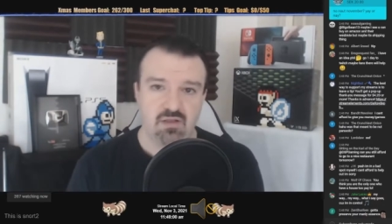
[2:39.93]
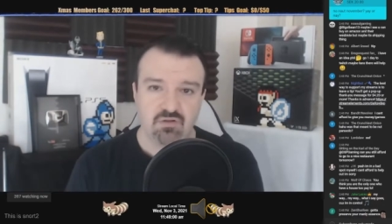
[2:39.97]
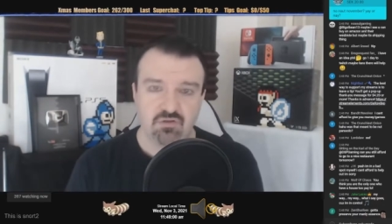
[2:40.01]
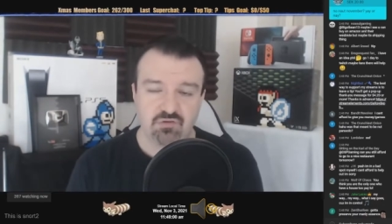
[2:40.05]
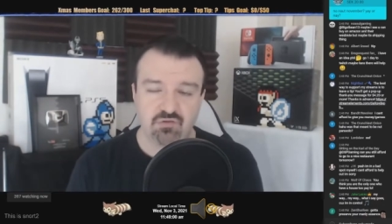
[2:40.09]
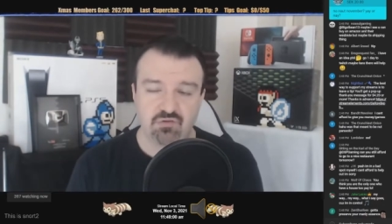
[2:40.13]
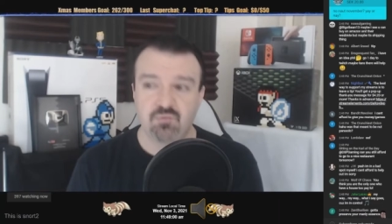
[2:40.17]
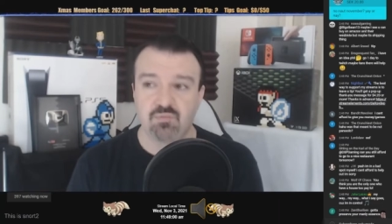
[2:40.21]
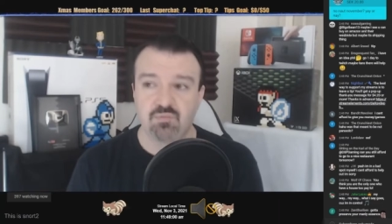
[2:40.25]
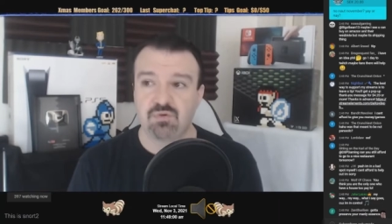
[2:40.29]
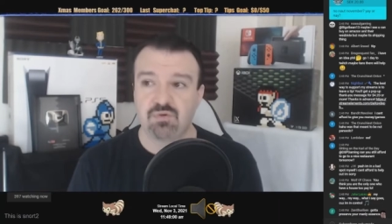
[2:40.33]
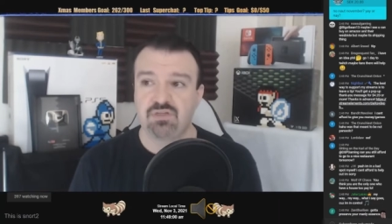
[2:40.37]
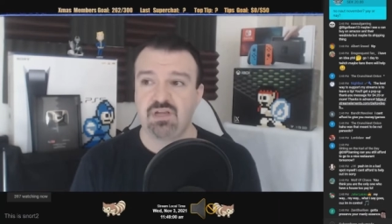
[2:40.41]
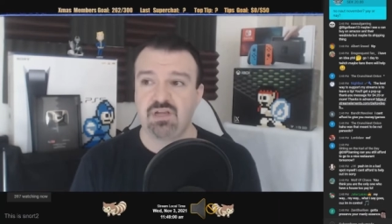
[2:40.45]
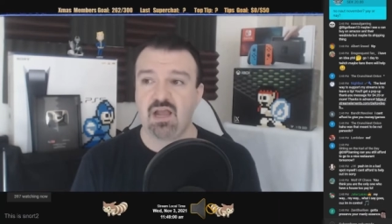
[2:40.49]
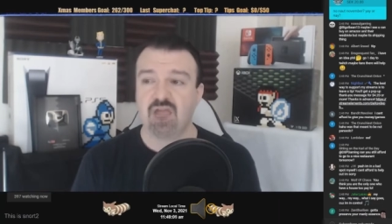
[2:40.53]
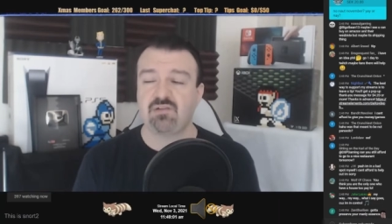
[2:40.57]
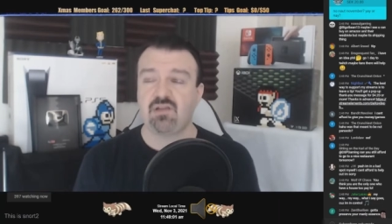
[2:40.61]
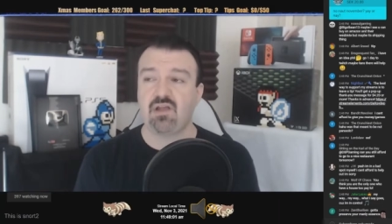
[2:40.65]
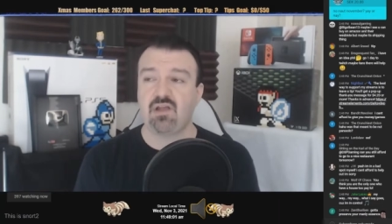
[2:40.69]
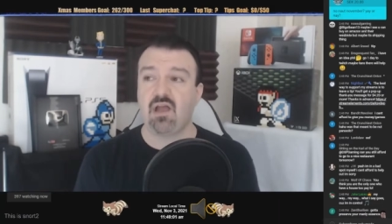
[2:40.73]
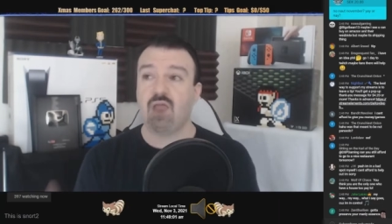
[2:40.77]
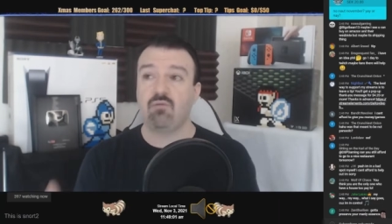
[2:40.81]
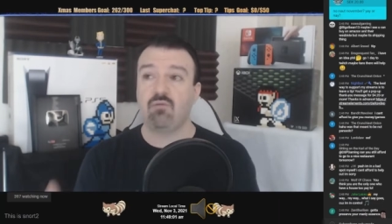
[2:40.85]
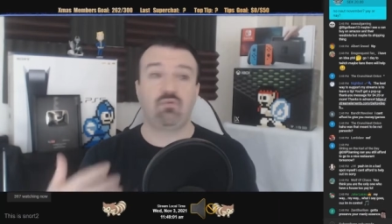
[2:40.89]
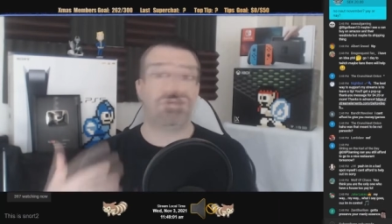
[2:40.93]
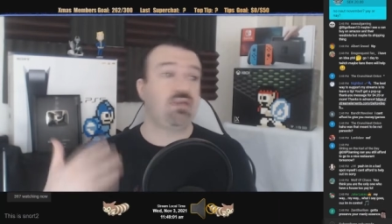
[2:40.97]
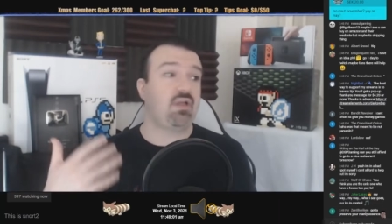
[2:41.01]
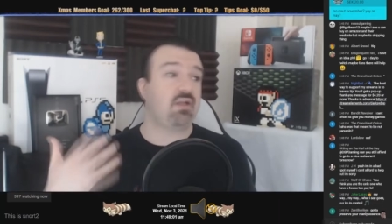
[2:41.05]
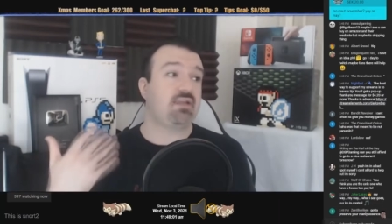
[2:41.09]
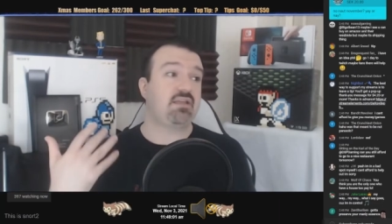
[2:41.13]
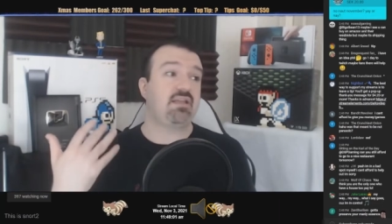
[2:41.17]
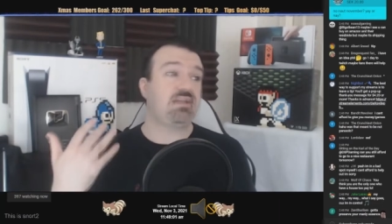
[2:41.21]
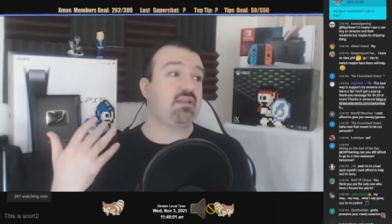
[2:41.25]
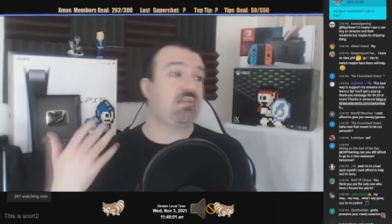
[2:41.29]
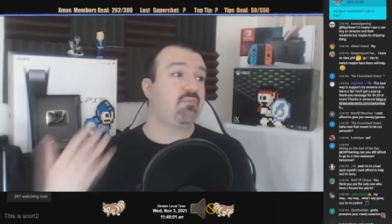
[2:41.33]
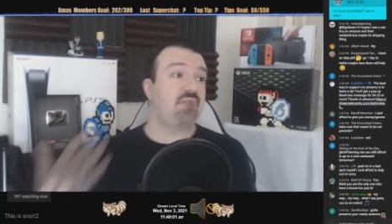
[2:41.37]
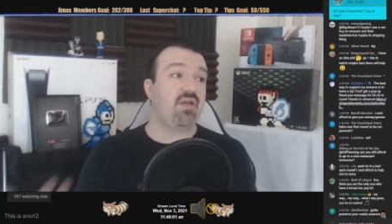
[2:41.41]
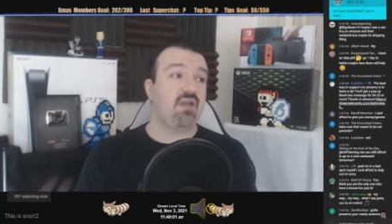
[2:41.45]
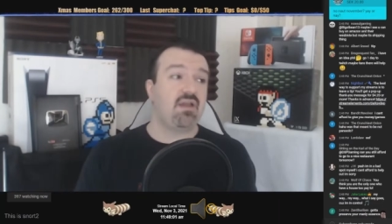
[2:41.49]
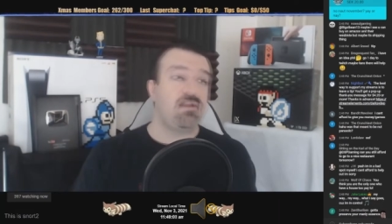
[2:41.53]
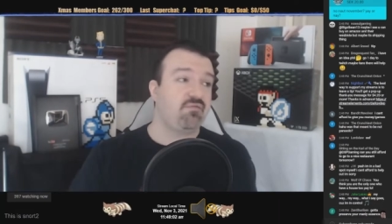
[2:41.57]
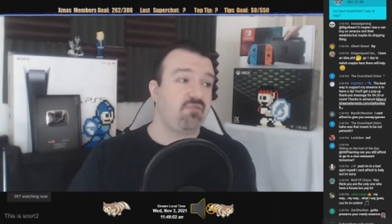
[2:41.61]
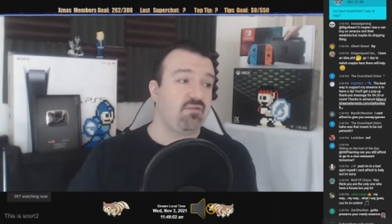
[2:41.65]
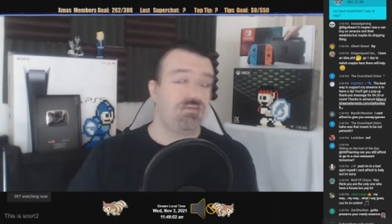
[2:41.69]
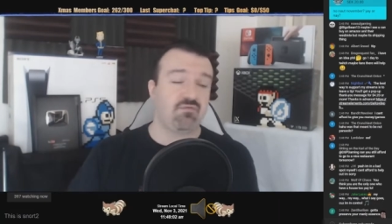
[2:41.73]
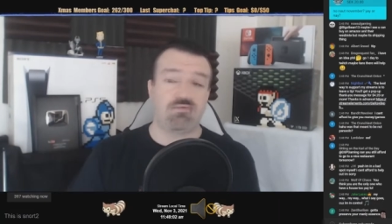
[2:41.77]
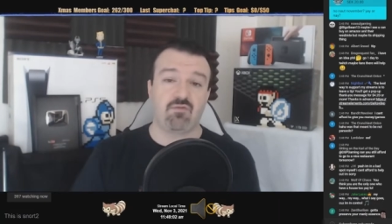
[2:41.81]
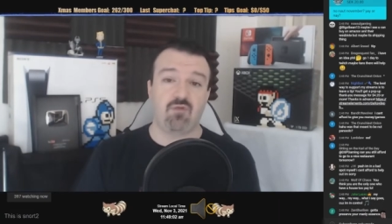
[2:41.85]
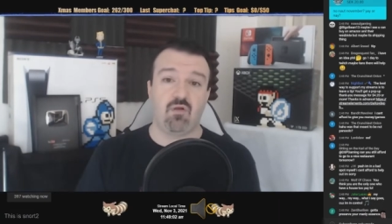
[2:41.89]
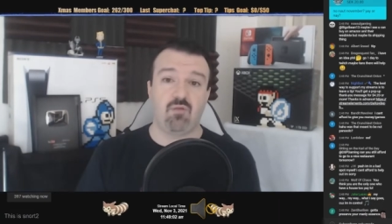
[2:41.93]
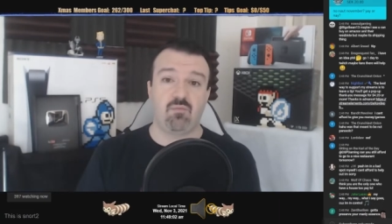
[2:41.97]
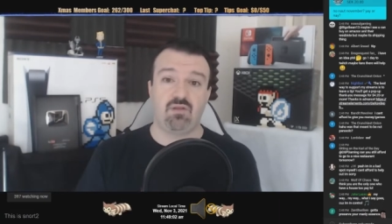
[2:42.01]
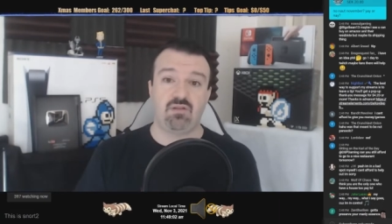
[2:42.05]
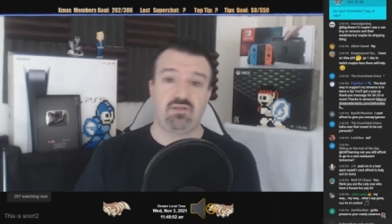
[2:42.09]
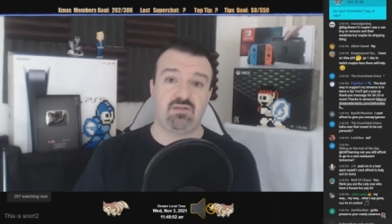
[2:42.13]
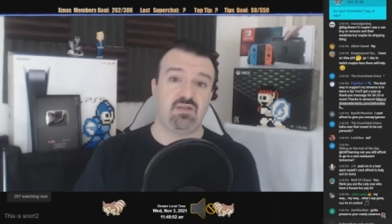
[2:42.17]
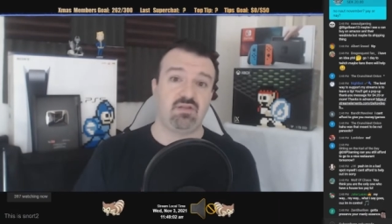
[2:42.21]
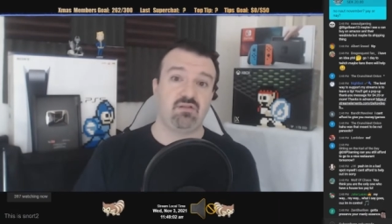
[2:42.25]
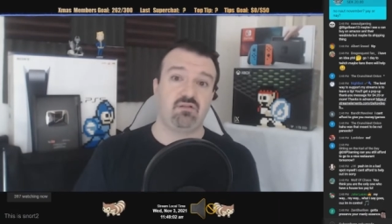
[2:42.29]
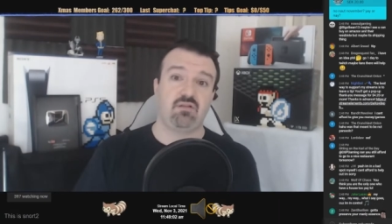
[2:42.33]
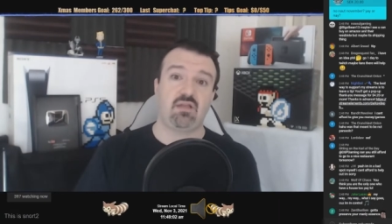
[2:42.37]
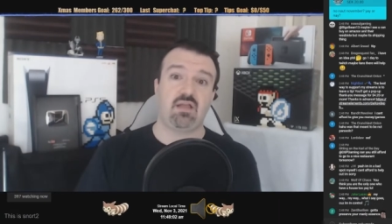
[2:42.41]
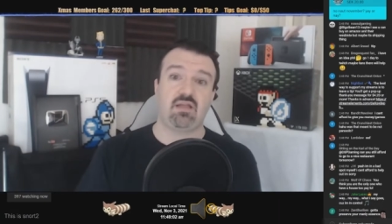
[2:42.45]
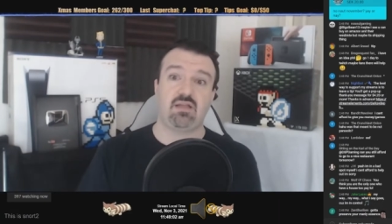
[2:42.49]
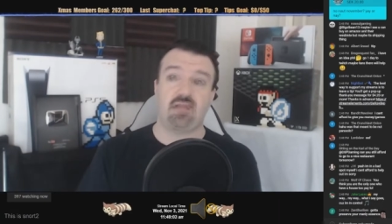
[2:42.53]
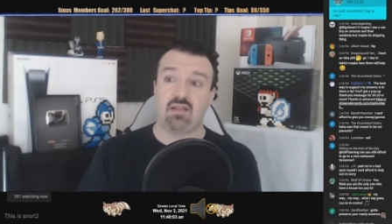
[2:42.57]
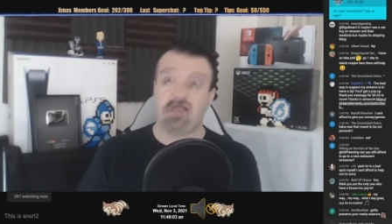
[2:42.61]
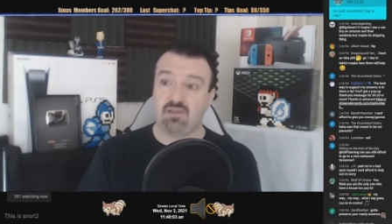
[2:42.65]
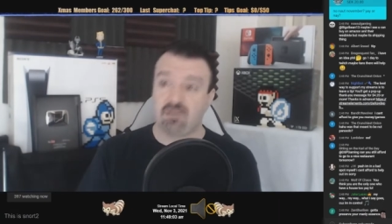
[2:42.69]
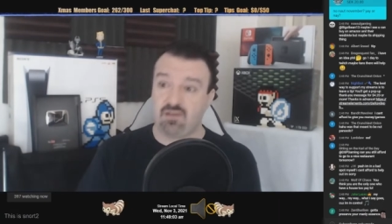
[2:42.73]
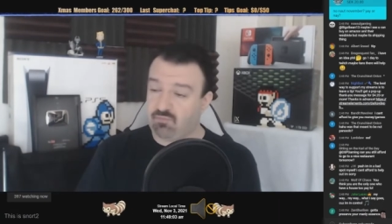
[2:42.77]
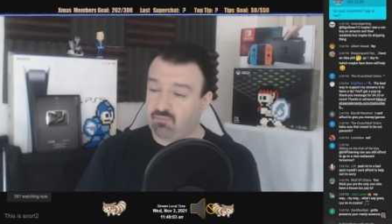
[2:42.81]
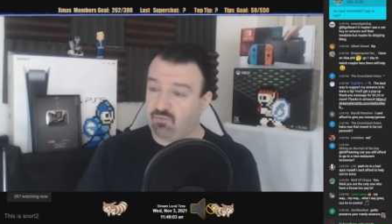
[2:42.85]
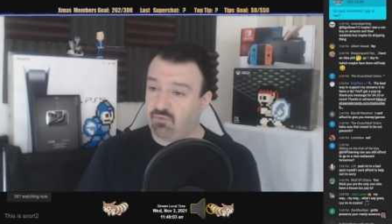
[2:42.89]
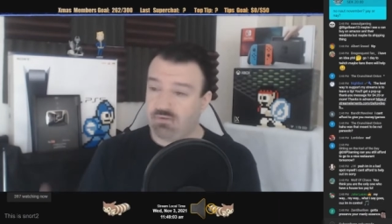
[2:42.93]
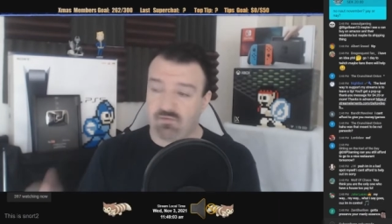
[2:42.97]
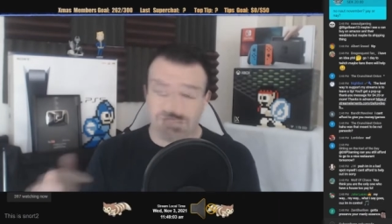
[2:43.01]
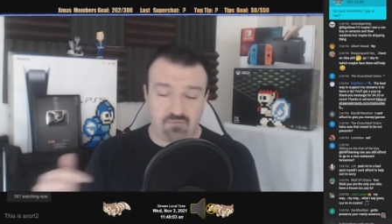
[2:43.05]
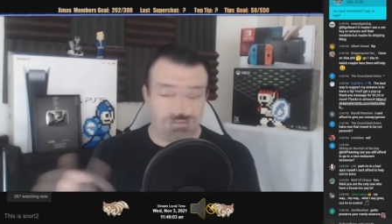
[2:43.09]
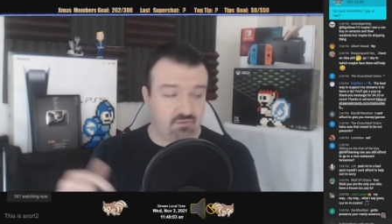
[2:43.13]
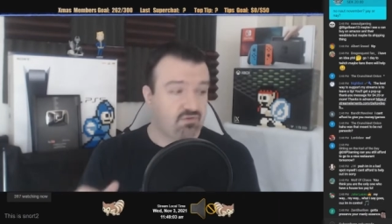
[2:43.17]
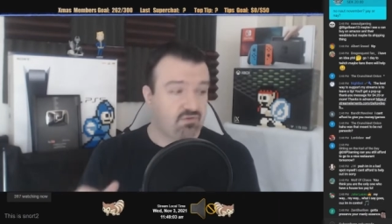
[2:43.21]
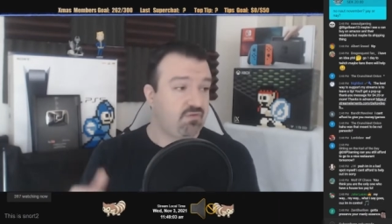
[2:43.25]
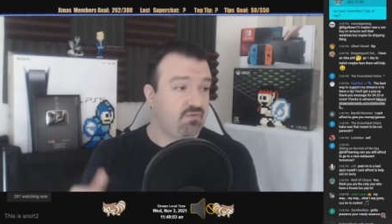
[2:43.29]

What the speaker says: Super chats, I will not get the benefit from until, like, at this point,